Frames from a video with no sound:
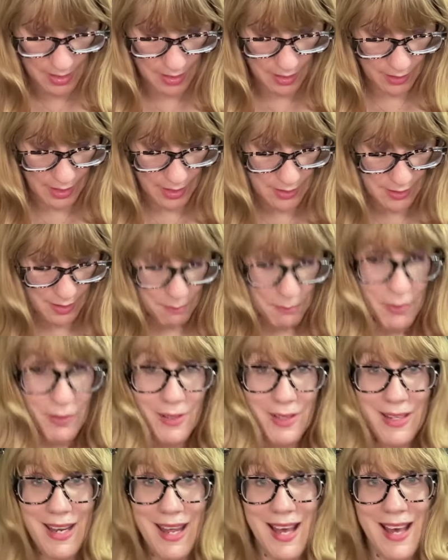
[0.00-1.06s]
Okay. Number
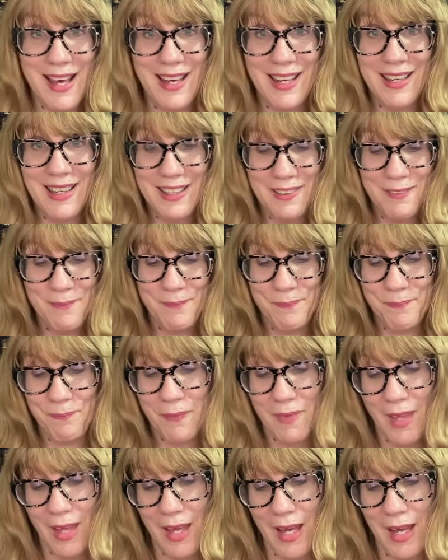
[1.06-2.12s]
nine,
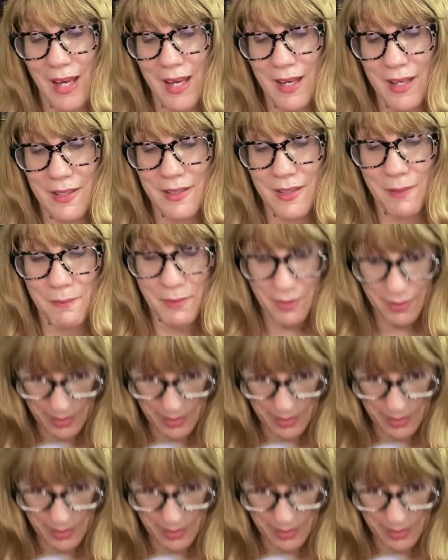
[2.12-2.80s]
uh, number